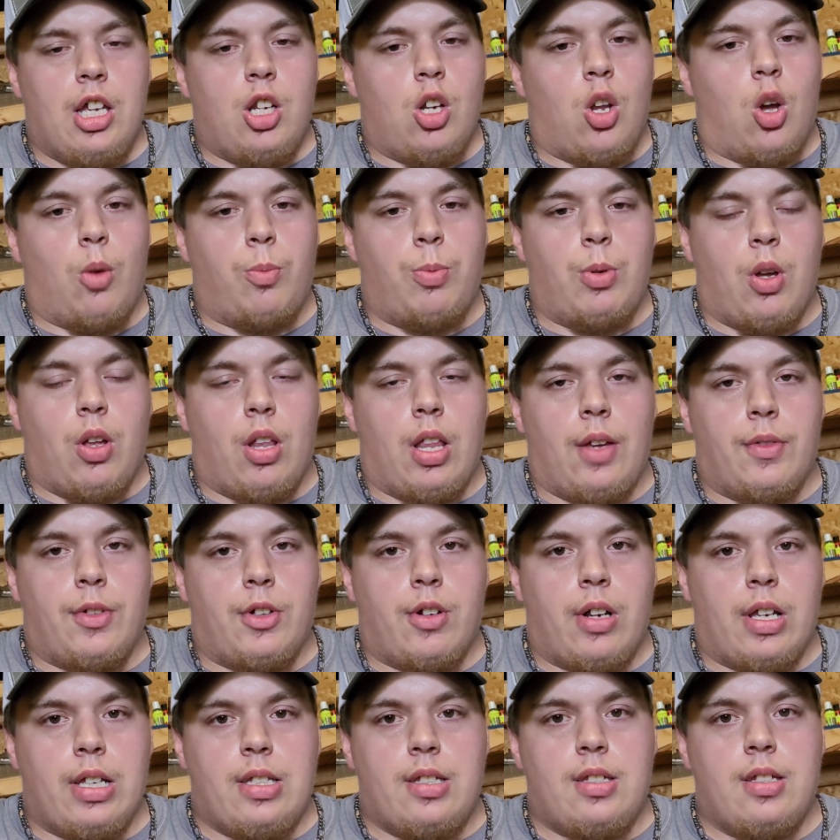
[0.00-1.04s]
Hope you all have a
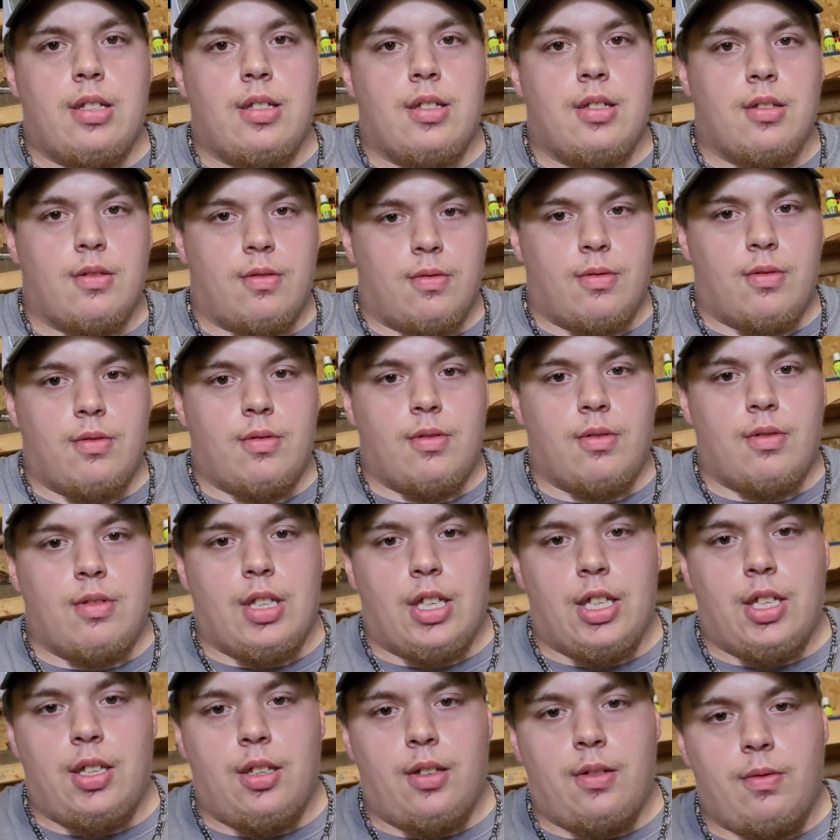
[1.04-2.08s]
great season.
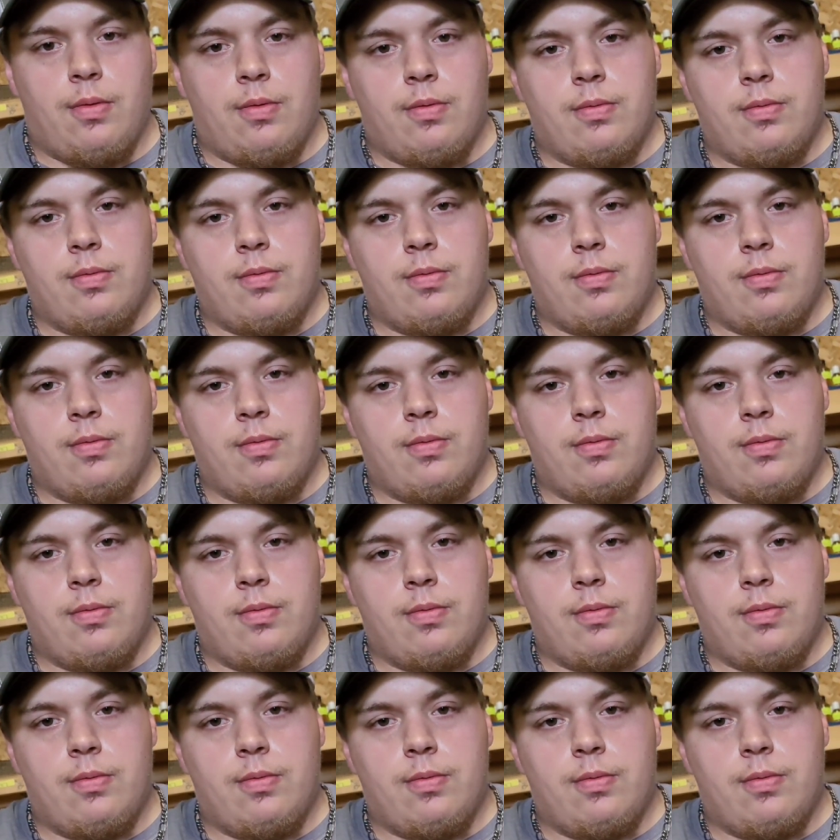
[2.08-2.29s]
Thank you.